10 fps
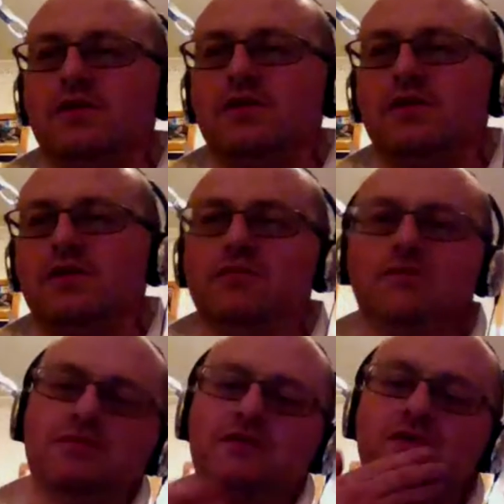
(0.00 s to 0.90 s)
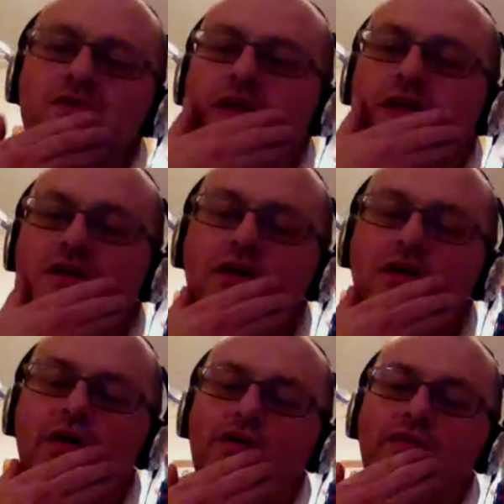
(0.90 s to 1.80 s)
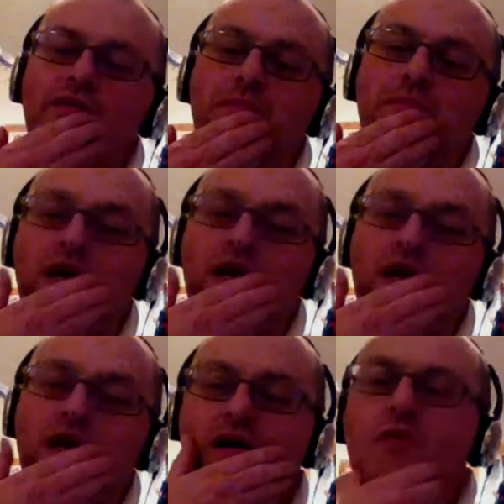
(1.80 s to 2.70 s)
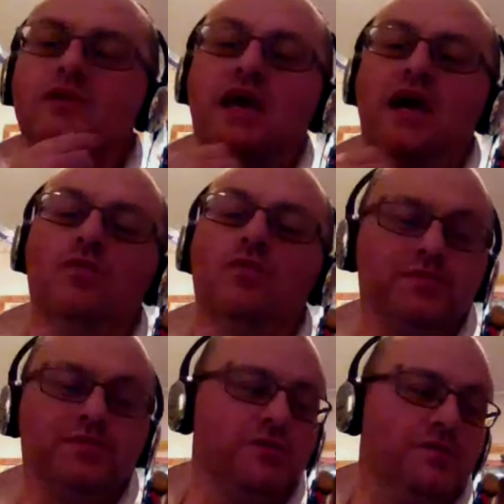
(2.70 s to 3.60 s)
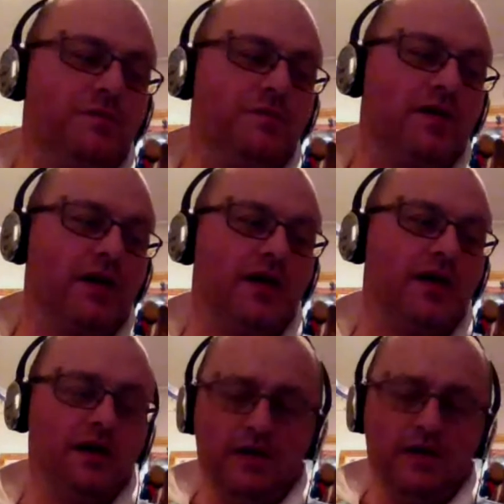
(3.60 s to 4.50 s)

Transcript: stunner of a beer. It was like gold dust to get hold of in the supermarket.